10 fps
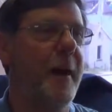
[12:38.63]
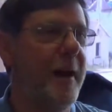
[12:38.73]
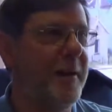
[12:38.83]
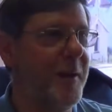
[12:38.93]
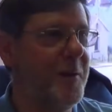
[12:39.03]

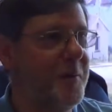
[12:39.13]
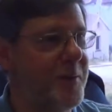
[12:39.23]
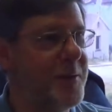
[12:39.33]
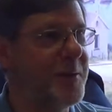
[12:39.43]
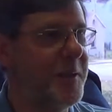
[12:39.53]
I know
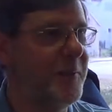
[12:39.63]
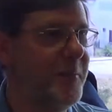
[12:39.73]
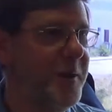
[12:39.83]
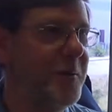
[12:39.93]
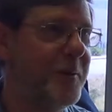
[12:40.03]
this
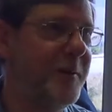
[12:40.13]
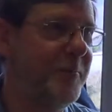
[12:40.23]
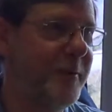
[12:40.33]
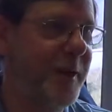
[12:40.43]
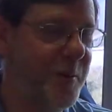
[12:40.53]
video
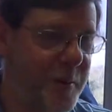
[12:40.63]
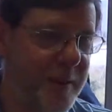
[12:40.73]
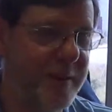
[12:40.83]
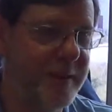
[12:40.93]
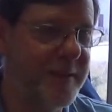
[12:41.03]
clip very
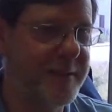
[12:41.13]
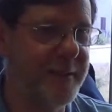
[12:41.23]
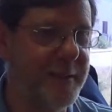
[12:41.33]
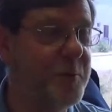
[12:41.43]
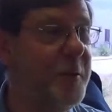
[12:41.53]
well.
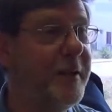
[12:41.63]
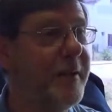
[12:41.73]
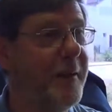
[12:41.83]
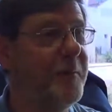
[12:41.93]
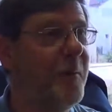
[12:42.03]
It's been
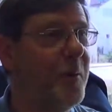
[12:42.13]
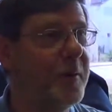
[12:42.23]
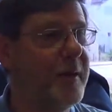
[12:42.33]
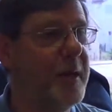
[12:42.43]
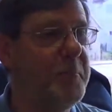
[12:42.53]
around a
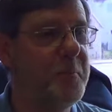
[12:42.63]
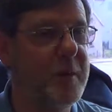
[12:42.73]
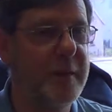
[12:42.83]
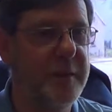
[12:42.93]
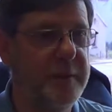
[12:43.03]
long time,
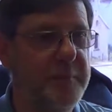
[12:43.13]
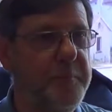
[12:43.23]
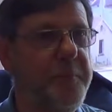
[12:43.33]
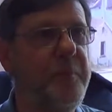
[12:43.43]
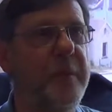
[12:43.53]

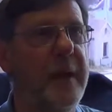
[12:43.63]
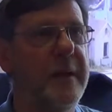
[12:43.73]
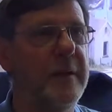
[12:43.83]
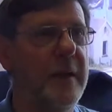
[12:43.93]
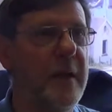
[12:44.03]

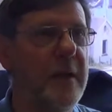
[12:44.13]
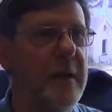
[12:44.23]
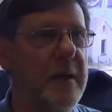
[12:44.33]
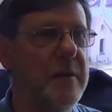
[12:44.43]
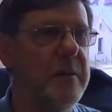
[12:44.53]
and it
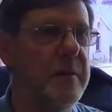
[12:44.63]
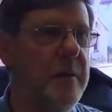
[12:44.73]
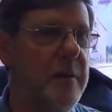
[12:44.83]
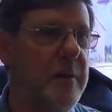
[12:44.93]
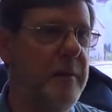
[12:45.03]
highlights
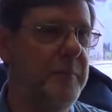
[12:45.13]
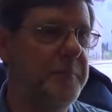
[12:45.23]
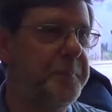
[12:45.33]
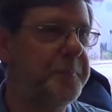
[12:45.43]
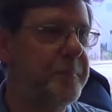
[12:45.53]
the
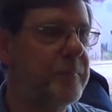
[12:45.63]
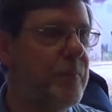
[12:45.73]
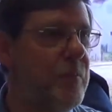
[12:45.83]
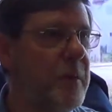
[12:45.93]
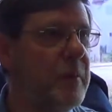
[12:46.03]

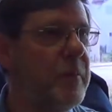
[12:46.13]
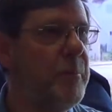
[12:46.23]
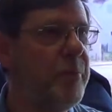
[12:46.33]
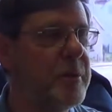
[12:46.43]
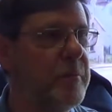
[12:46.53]

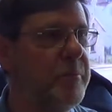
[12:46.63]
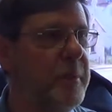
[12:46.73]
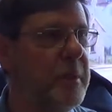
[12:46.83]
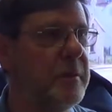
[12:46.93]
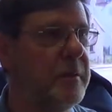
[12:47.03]

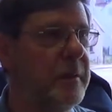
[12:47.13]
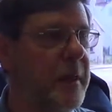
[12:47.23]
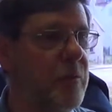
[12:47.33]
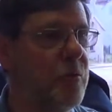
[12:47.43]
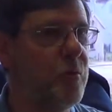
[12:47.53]
possibility
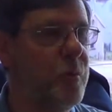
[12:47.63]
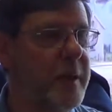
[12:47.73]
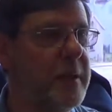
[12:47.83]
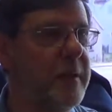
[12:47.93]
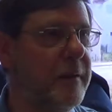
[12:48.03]
how
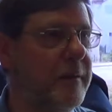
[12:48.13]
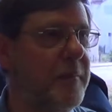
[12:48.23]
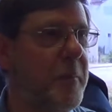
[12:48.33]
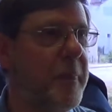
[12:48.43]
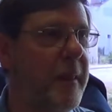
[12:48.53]
quickly
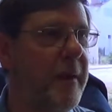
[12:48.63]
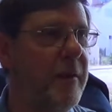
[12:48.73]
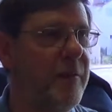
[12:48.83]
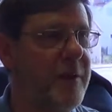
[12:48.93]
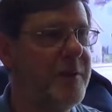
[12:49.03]

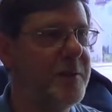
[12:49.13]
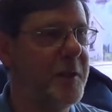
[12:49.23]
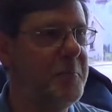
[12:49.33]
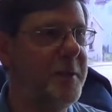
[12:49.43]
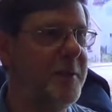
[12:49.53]
things
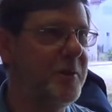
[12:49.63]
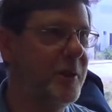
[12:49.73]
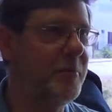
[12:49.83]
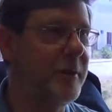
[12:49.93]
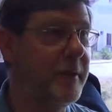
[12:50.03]
can be
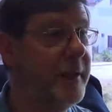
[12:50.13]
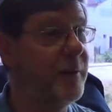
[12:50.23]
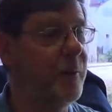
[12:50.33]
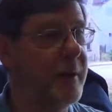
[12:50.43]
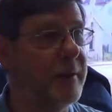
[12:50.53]
interpreted
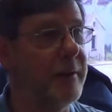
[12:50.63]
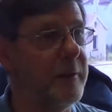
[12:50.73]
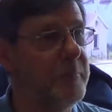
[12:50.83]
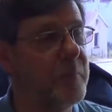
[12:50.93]
incorrectly.